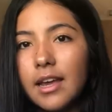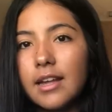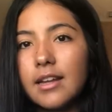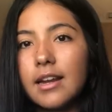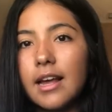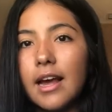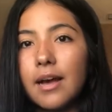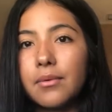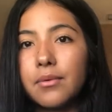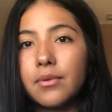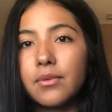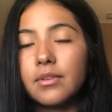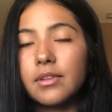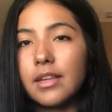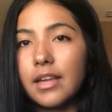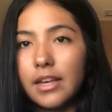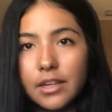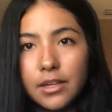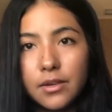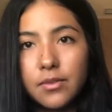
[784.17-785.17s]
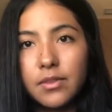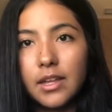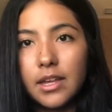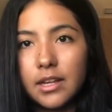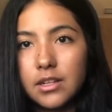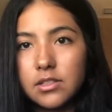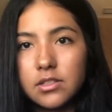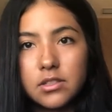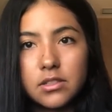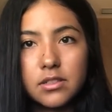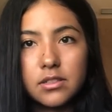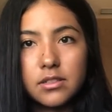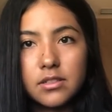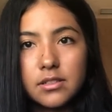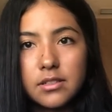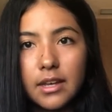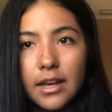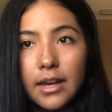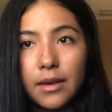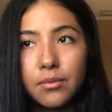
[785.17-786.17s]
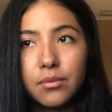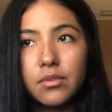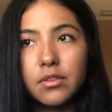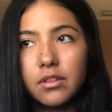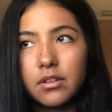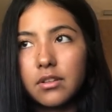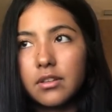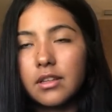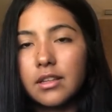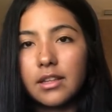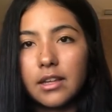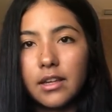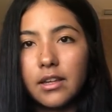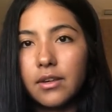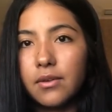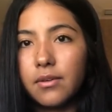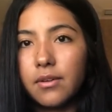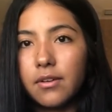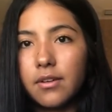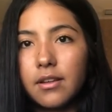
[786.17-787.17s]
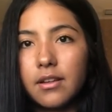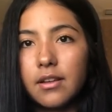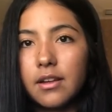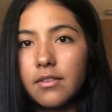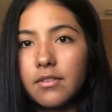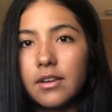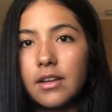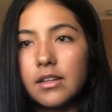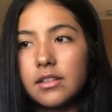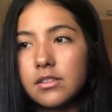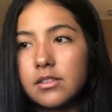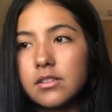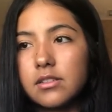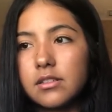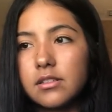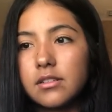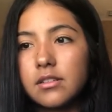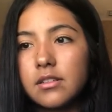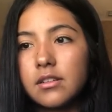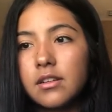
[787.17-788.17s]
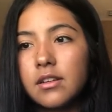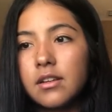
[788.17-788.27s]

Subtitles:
and I will get you the answers. I will literally get you every answer.